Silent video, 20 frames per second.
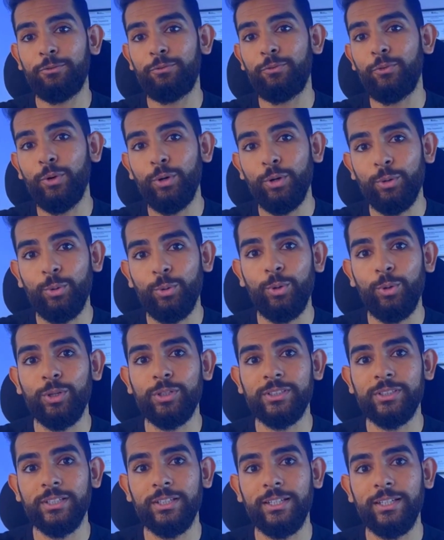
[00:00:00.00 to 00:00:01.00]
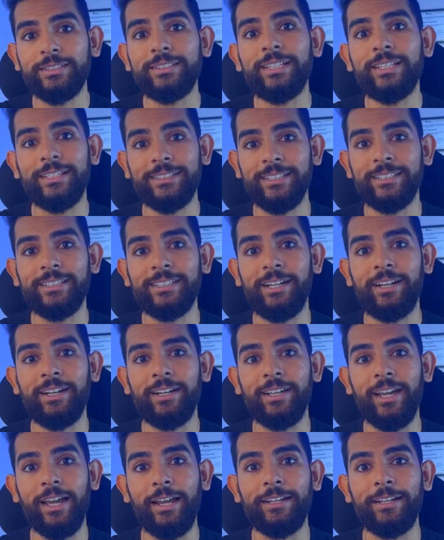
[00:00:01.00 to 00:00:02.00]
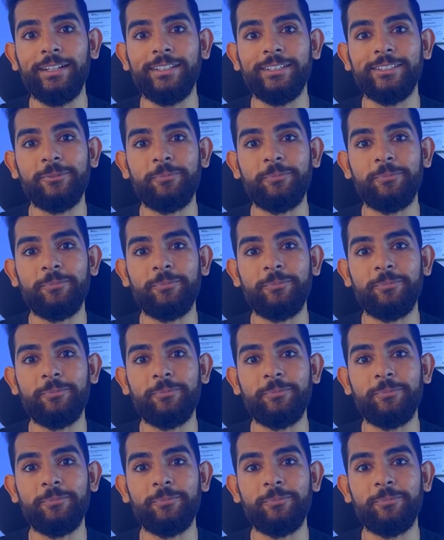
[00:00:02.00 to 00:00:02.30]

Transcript: 4 Cokes is like 600 calories.